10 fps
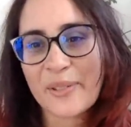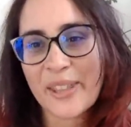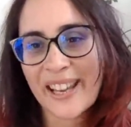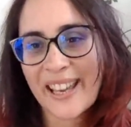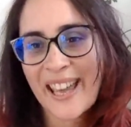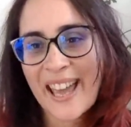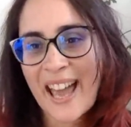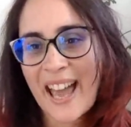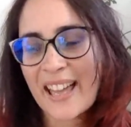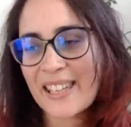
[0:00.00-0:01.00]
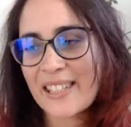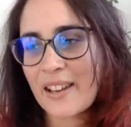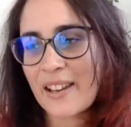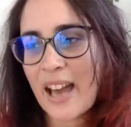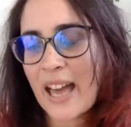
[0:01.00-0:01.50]
kind of thing. Mm-hmm.
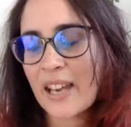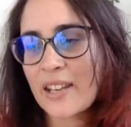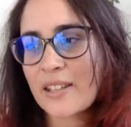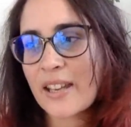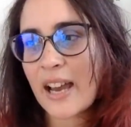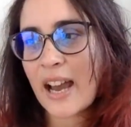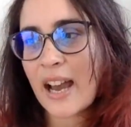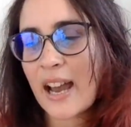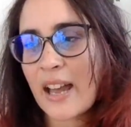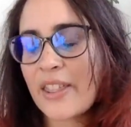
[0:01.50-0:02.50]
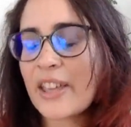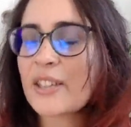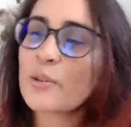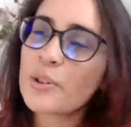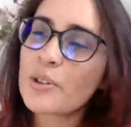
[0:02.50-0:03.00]
And uh, and
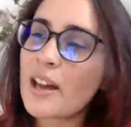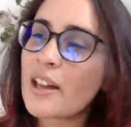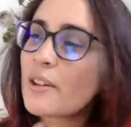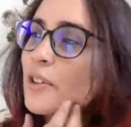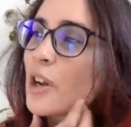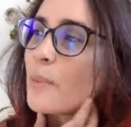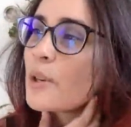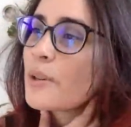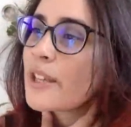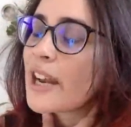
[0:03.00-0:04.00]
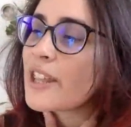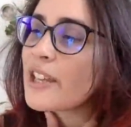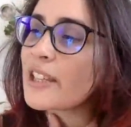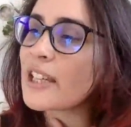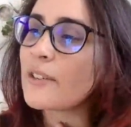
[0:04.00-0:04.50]
there's also that other phenomenon that
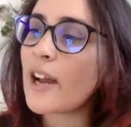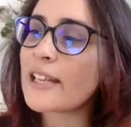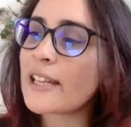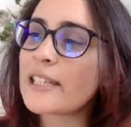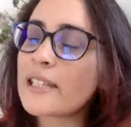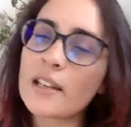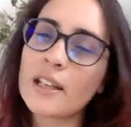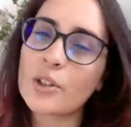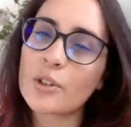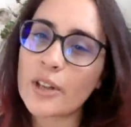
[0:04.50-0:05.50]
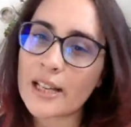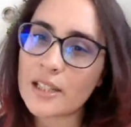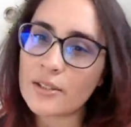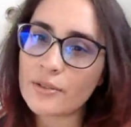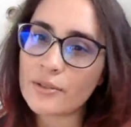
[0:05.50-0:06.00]
I think that if I had studied
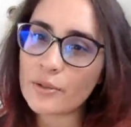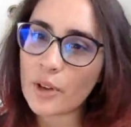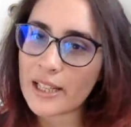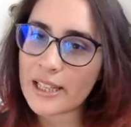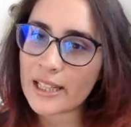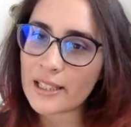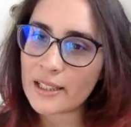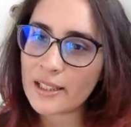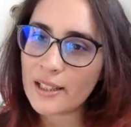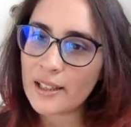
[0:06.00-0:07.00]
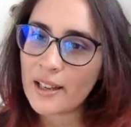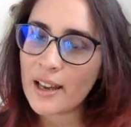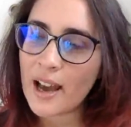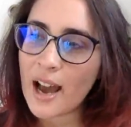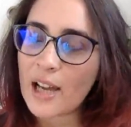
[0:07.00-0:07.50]
creative writing,
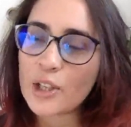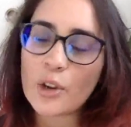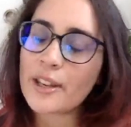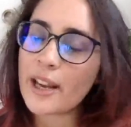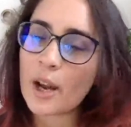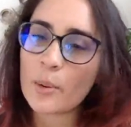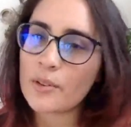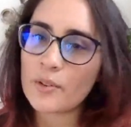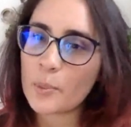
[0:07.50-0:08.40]
I don't think